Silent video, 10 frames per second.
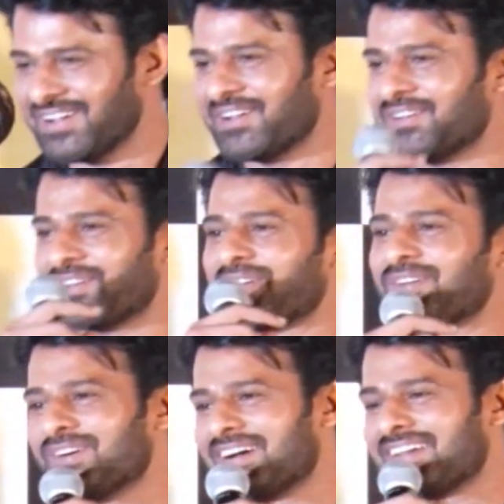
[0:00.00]
Comment.
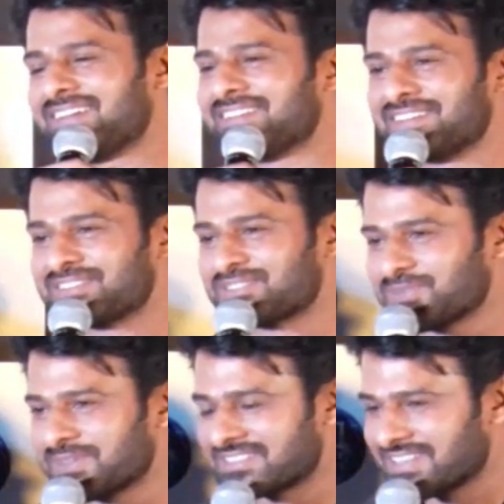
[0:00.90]
No, I didn't think
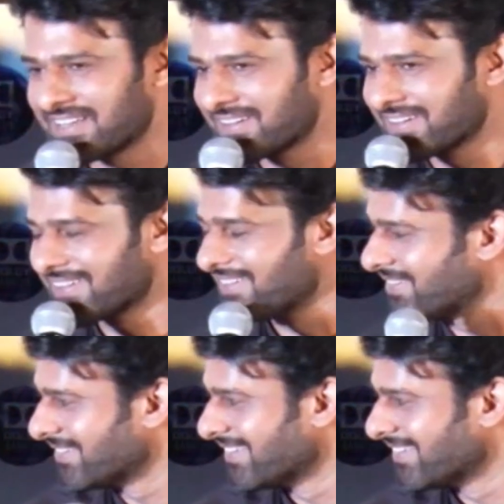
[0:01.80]
so much like. Uh